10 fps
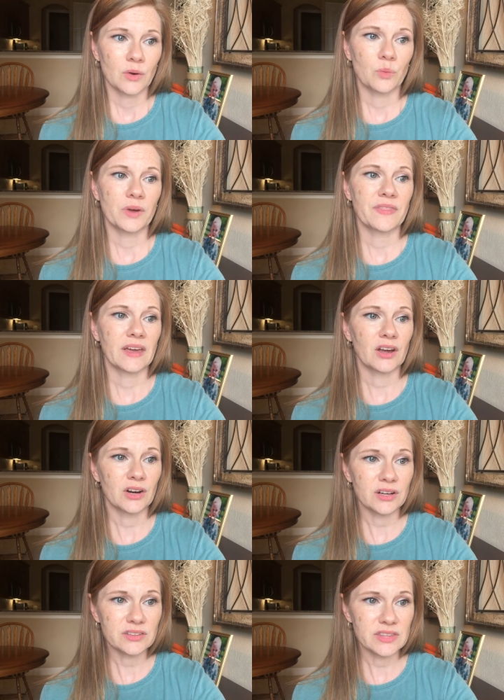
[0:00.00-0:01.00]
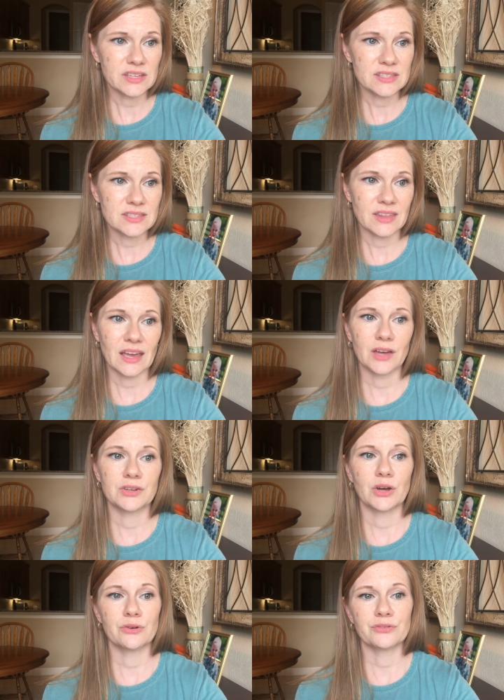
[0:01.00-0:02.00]
When they heard this, they
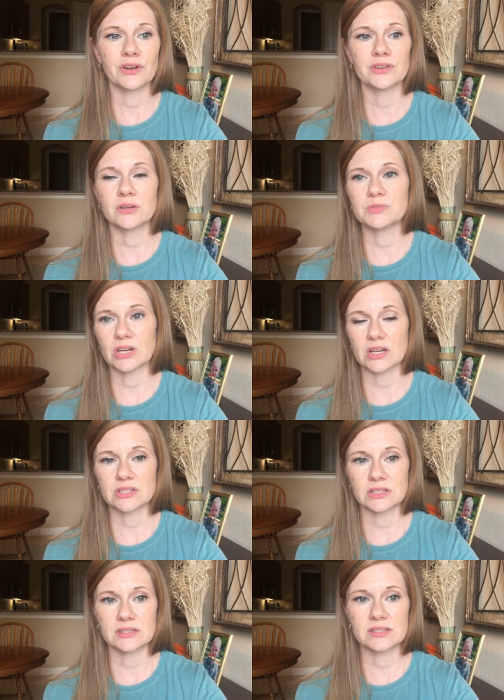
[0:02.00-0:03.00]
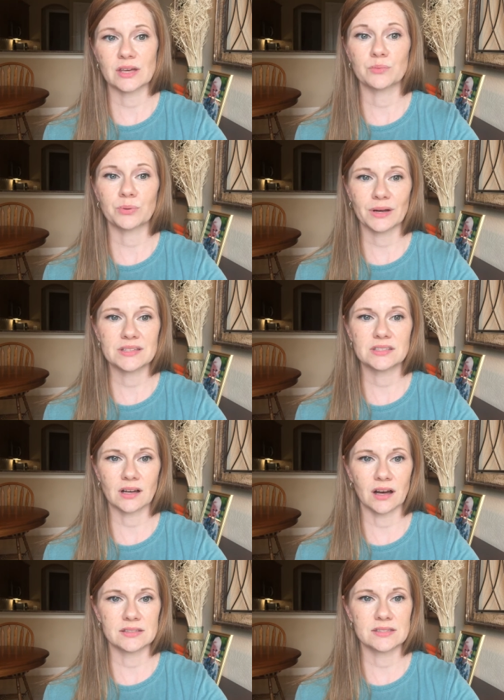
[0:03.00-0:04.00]
had no further objections and praised
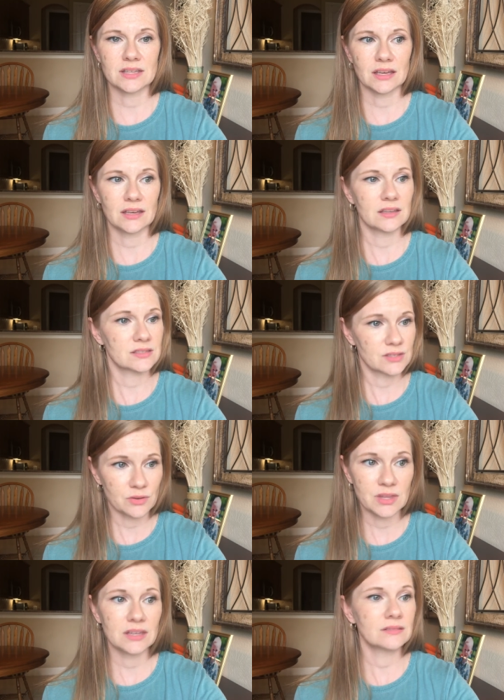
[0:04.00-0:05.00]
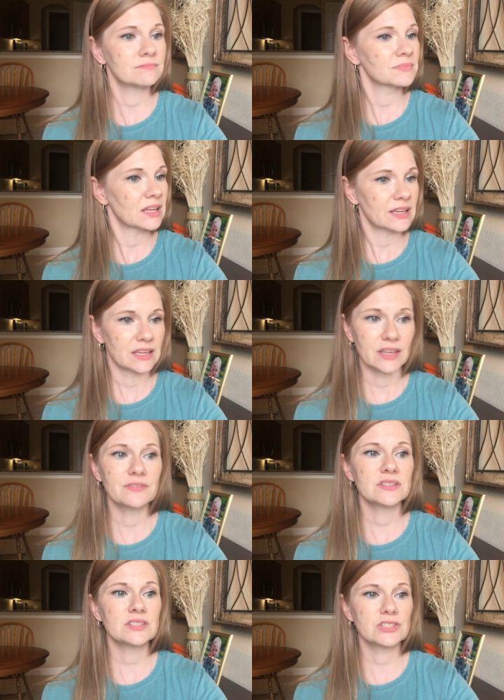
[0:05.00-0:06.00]
God, saying, So then,
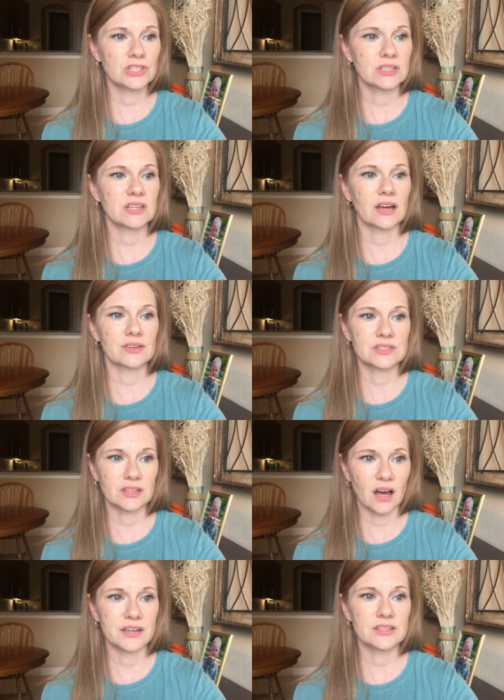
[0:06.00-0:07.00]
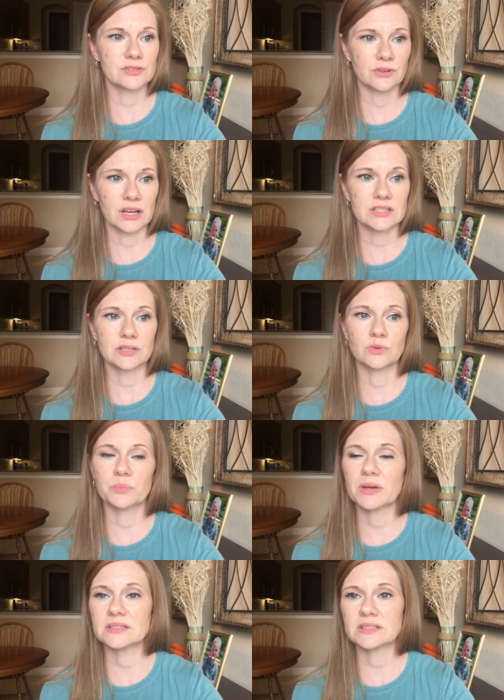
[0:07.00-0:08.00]
even to Gentiles, God has granted
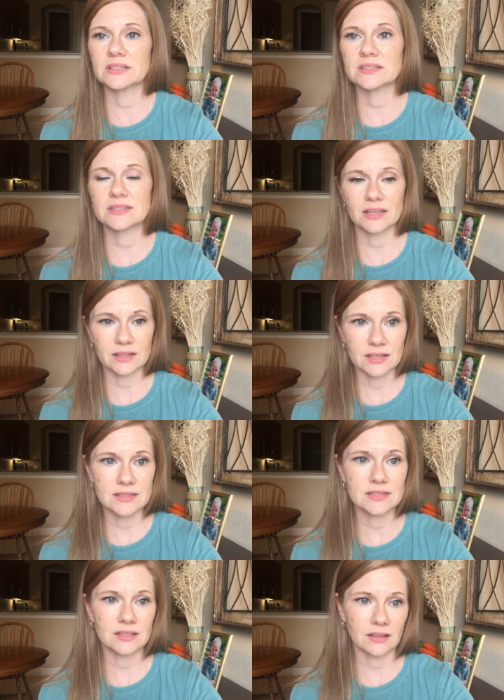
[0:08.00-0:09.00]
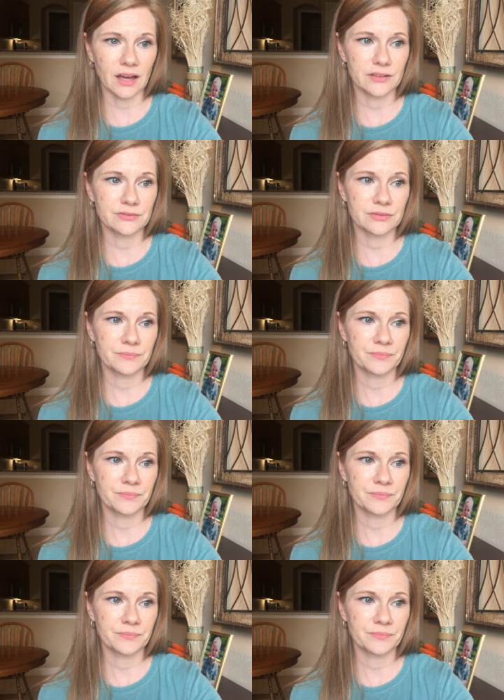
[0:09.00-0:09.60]
repentance that leads to life.